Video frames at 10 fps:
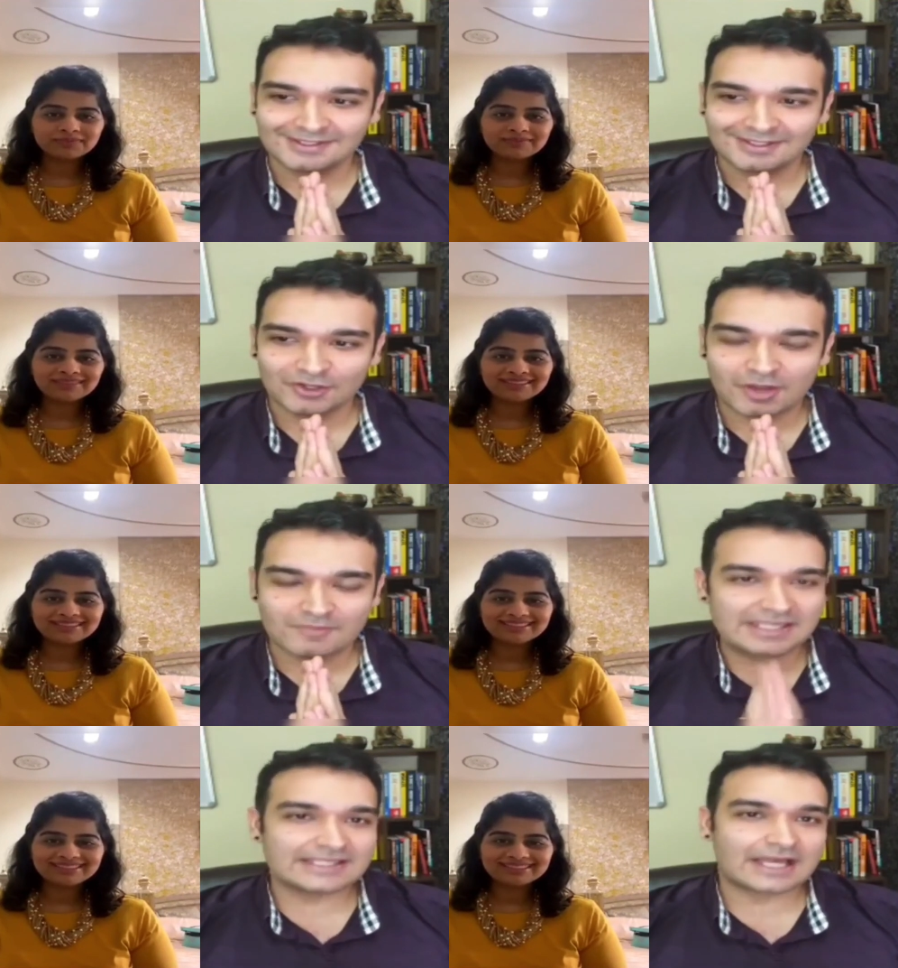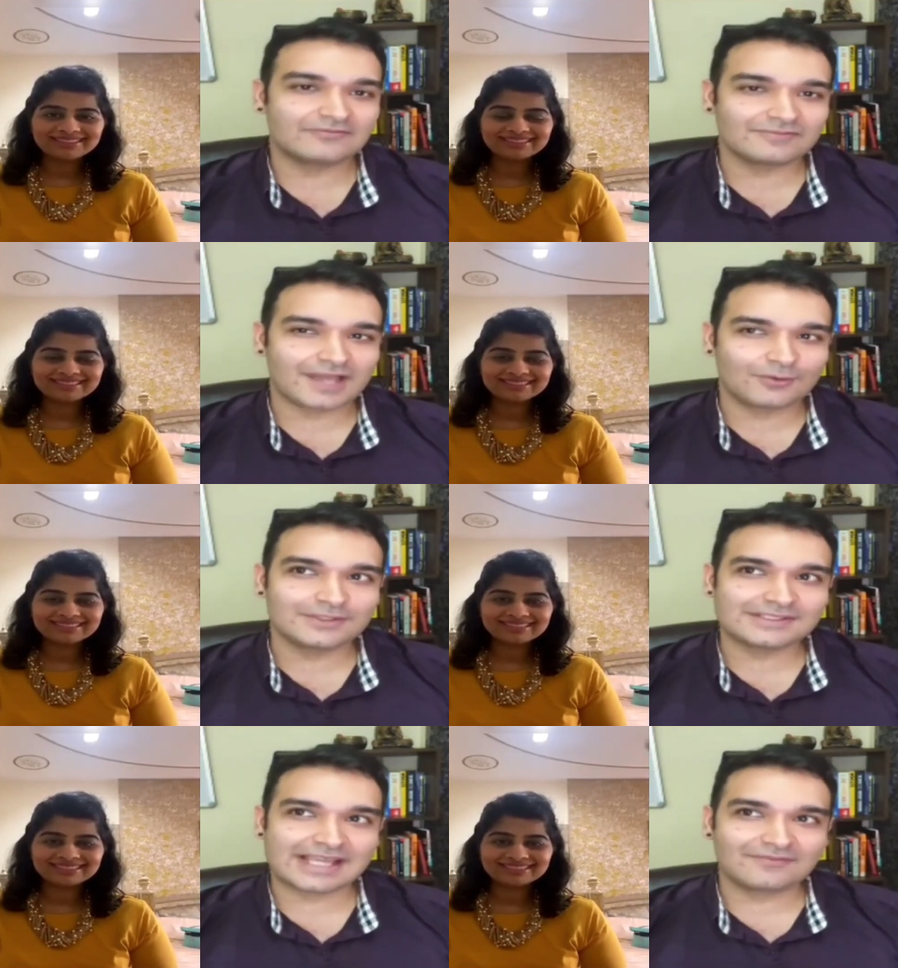Speaker 1: you know, I'm, I'm, I won't
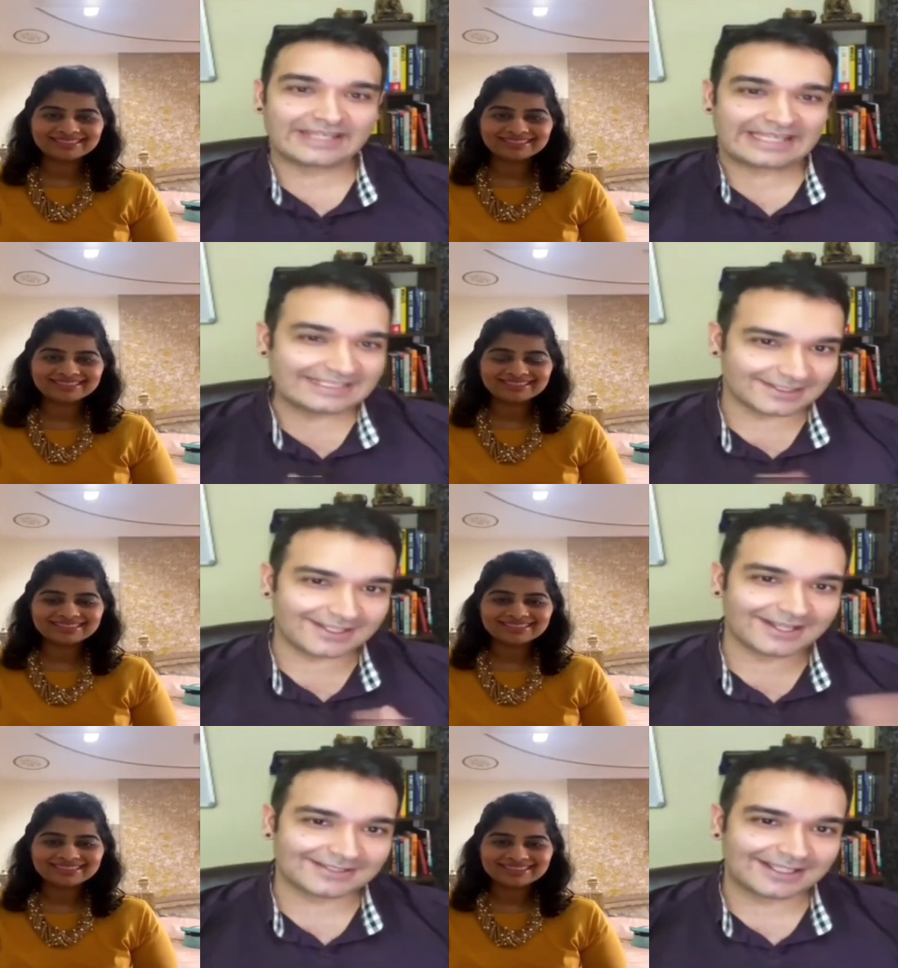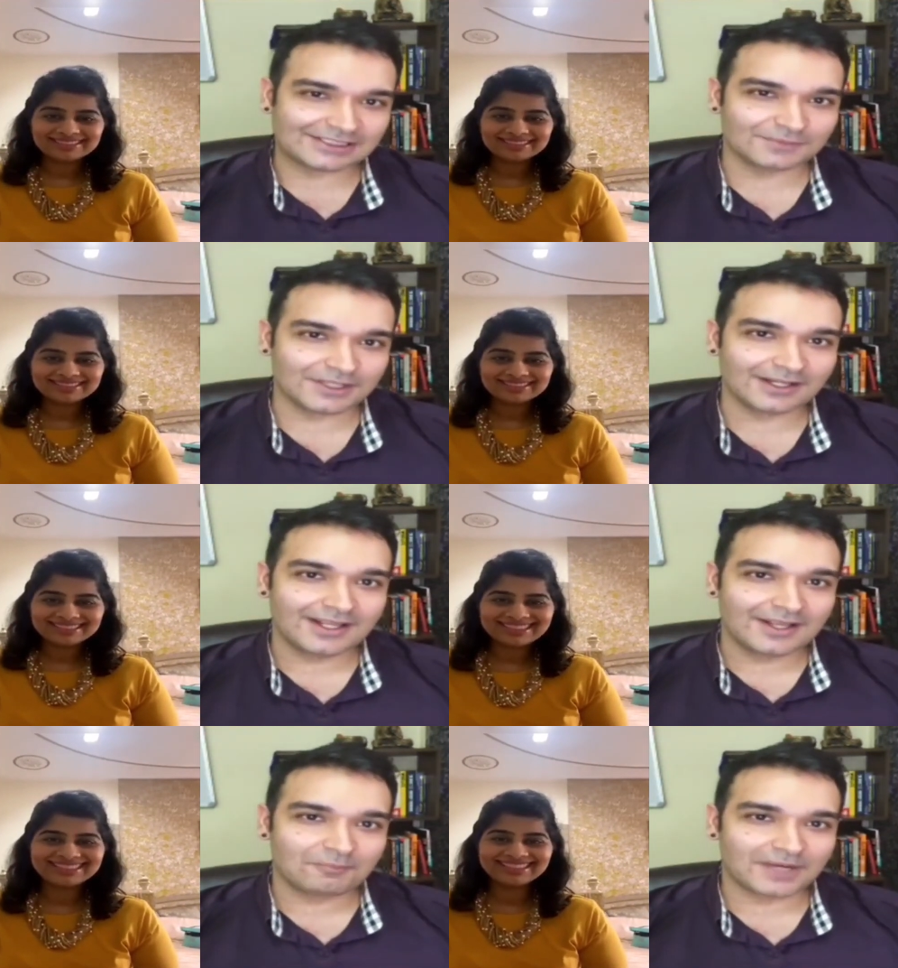say I'm easily accessible,
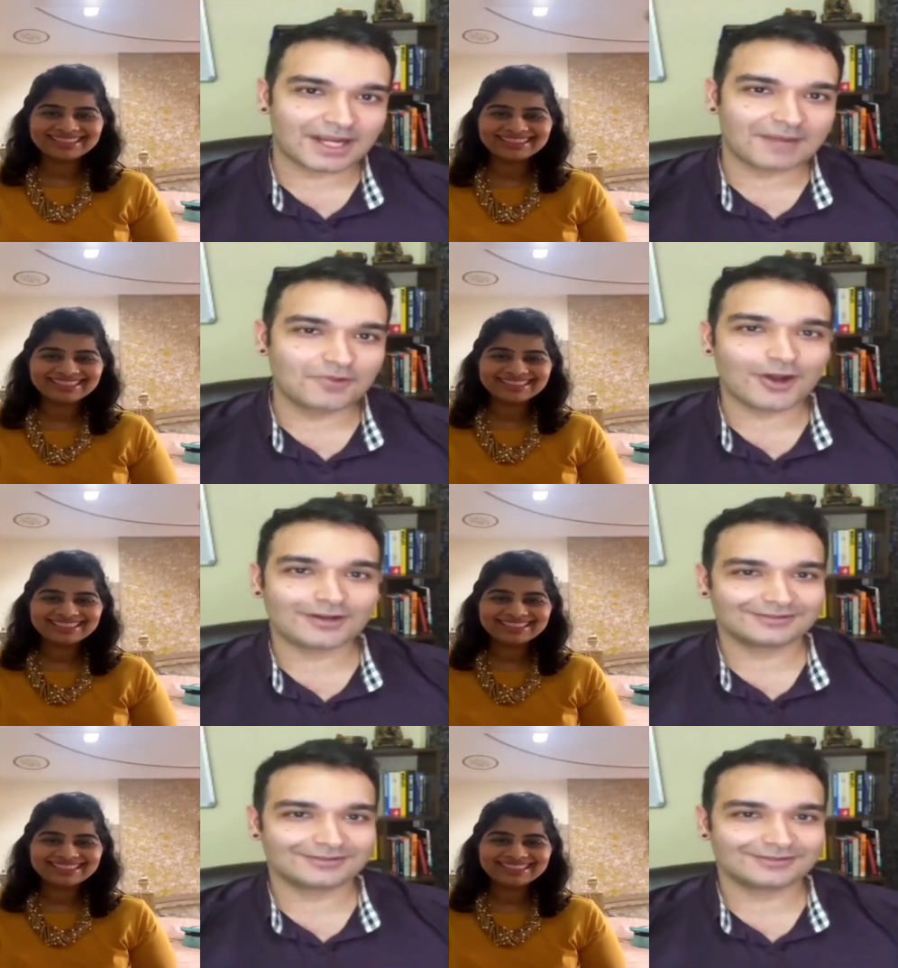but I'm not,